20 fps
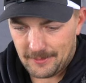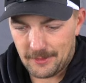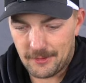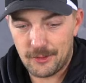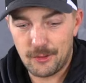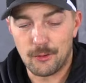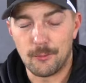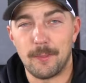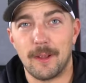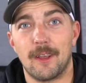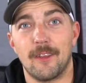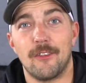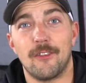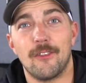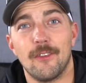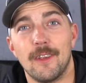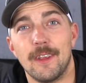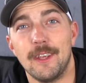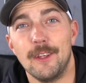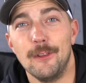to do because
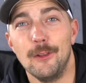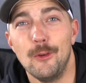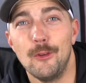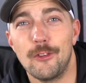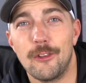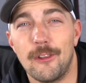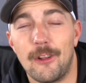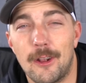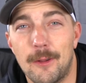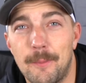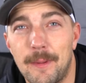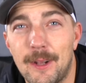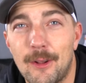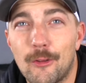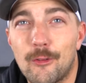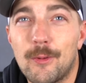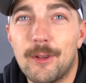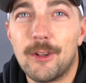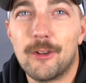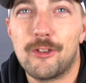you lose a lot of
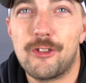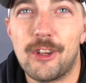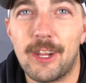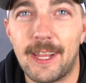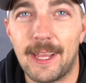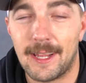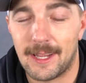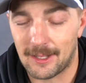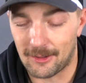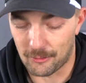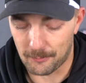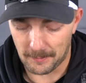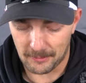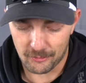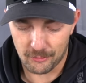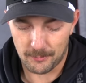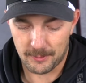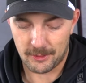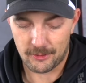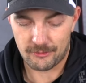minnows when you're jigging,
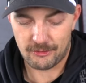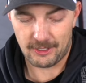especially when you're